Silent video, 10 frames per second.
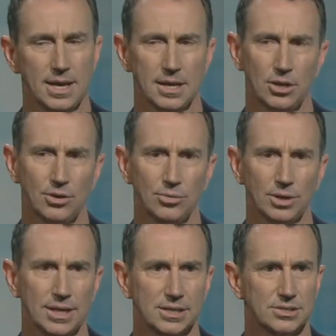Yeah, Laurie
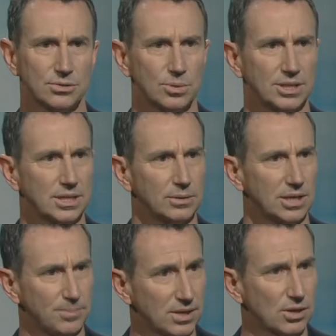really understood what the
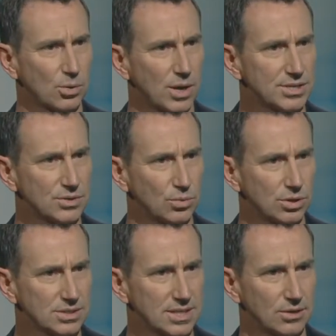Olympic equation
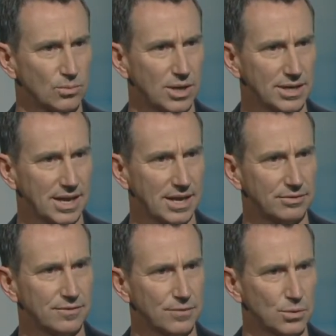was, that on one day
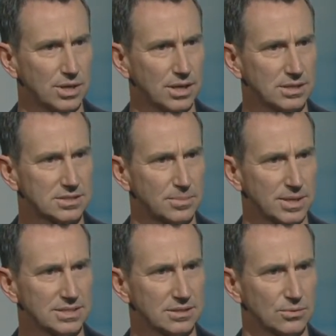every 4 years, the
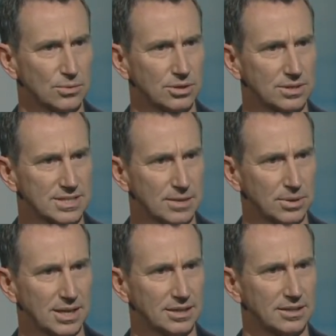best in the world
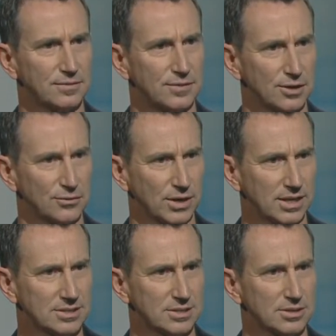assemble under the five
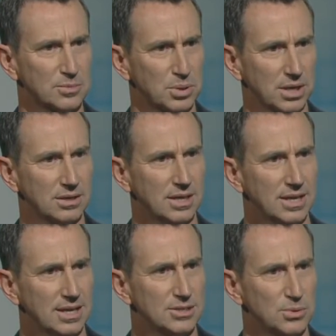rings to compete
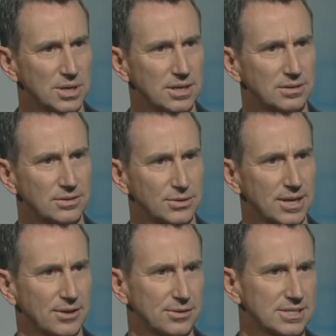to win
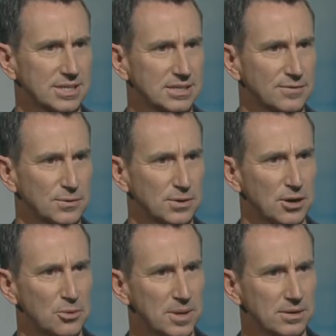364
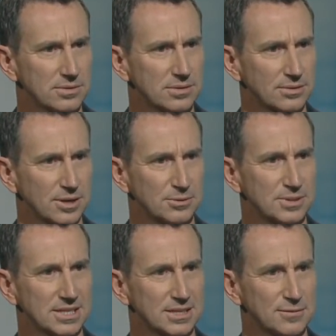gold medals,
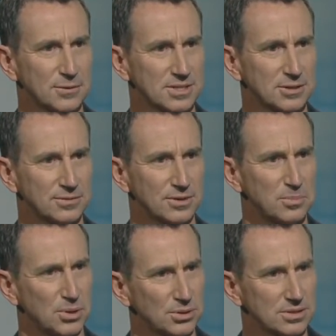364 silver and
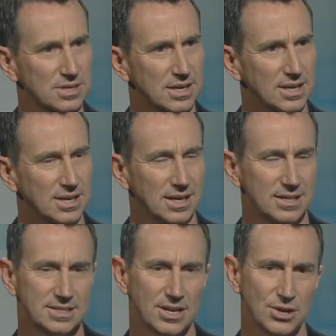bronze.
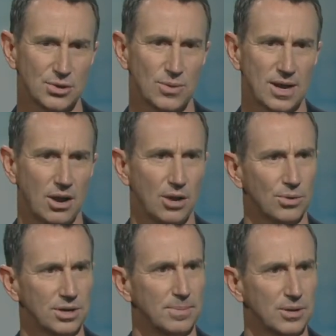And so I
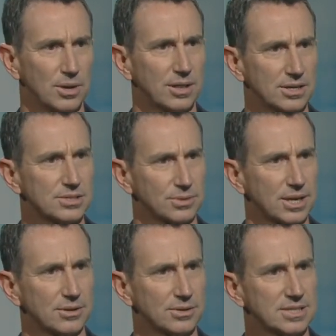wanted to be one of those
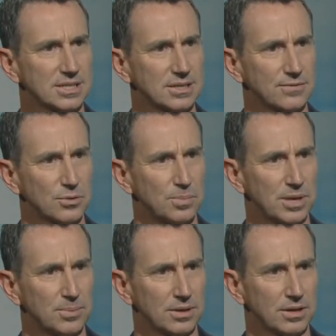364
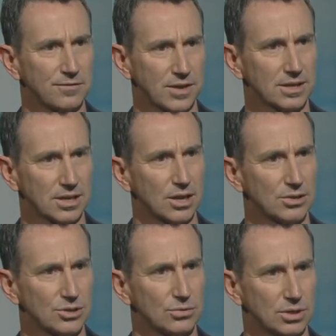people, and I found the
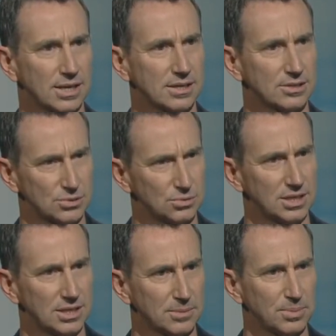coach who really understood
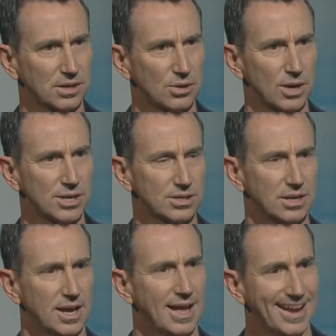the Olympic equation
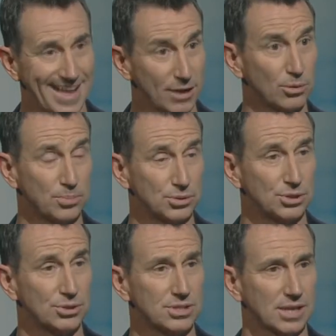and how to
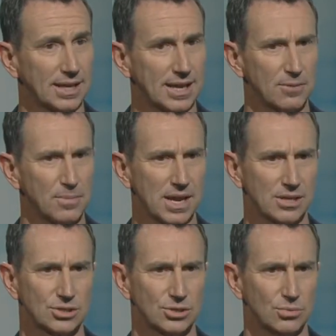produce a young
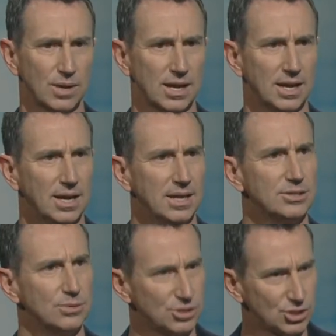man to
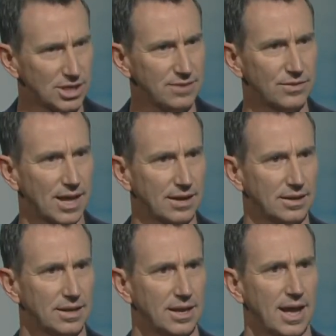achieve that
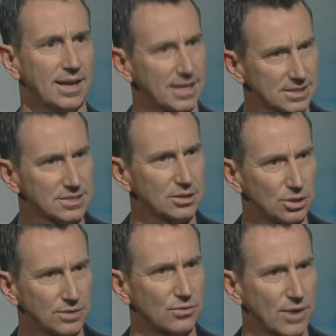against a
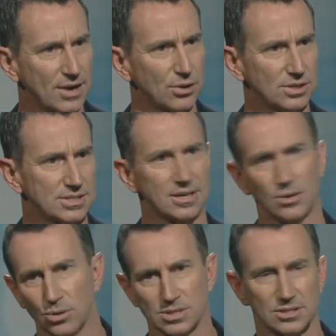lot of great odds, that I
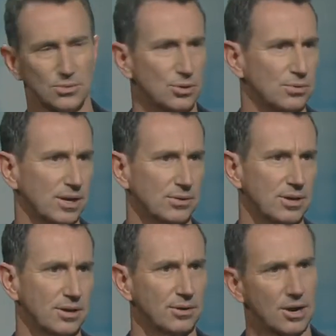wasn't the world record
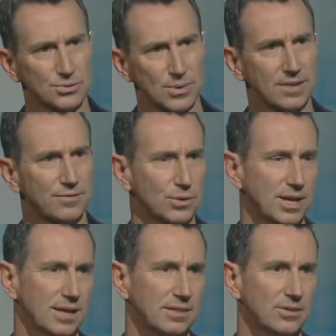holder. I was ranked
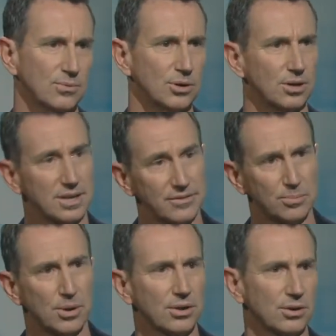48th in the world. I'd never
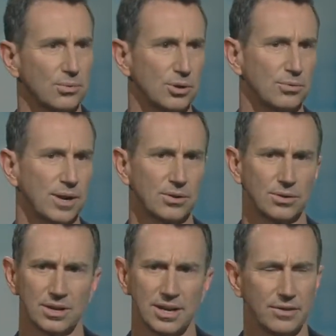broken a world
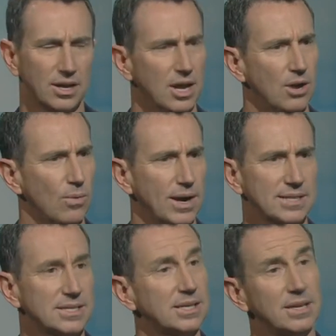record. I'd never won a
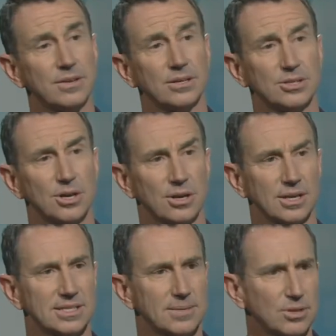significant title
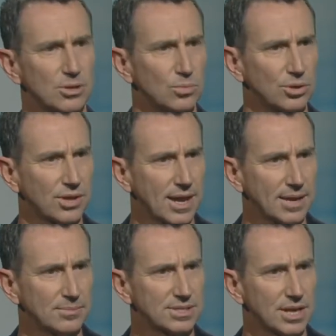except a Commonwealth
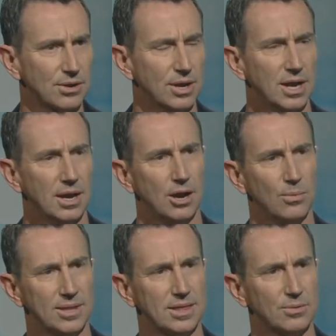Games. So I
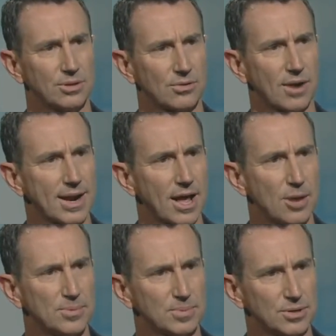went there with great
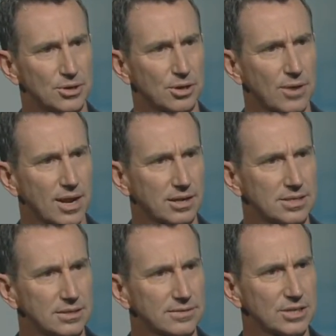hopes but not a great
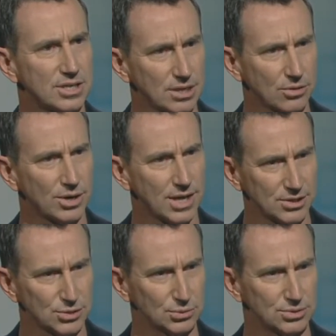deal of
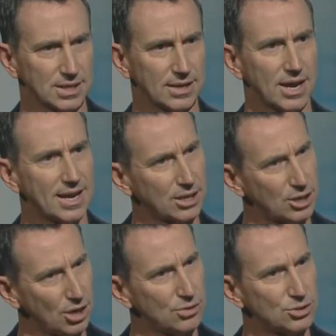credentials. And I had a
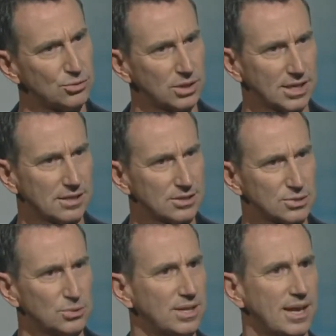coach who really
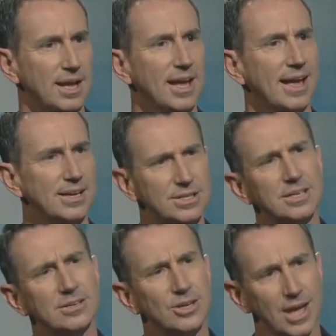understood that and
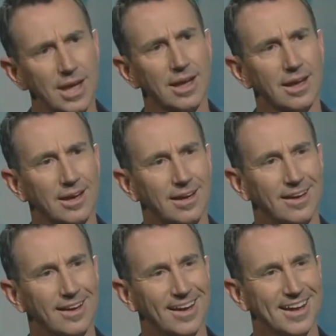didn't care. Mm.